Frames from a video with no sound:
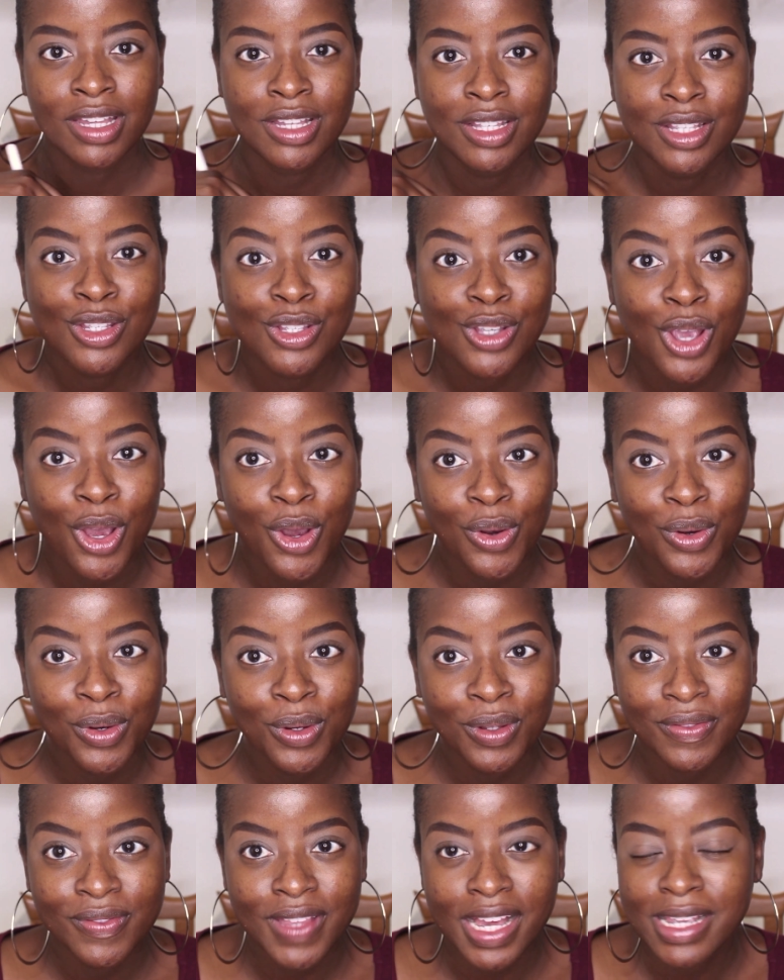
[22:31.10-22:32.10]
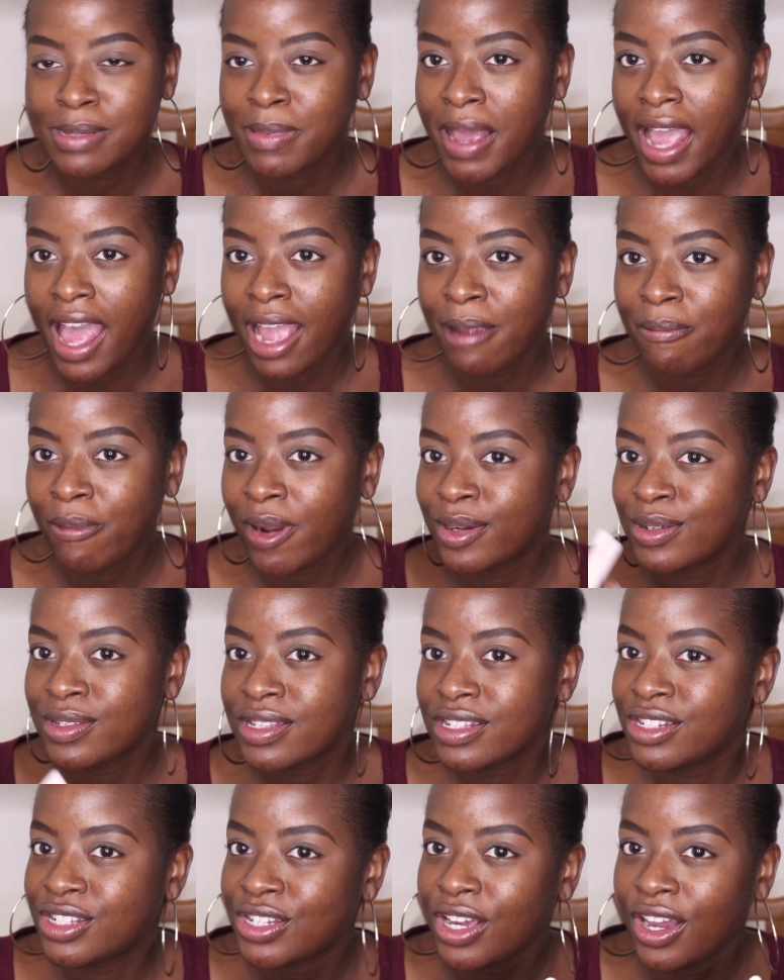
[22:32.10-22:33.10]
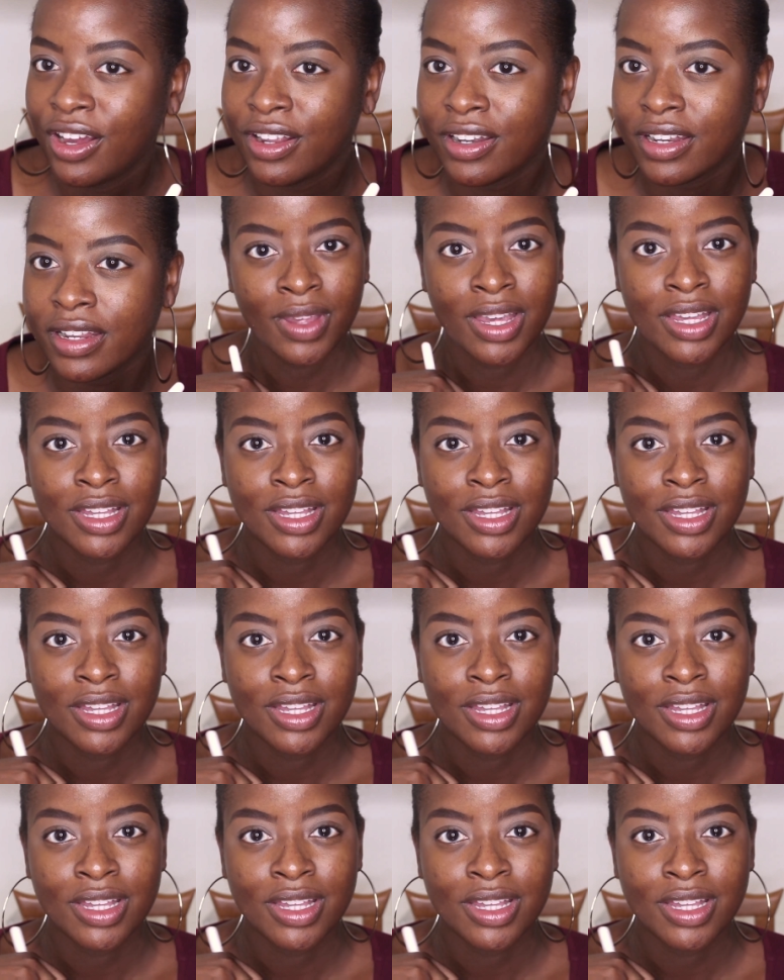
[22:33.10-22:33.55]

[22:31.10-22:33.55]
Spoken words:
So that's my eyebrows done.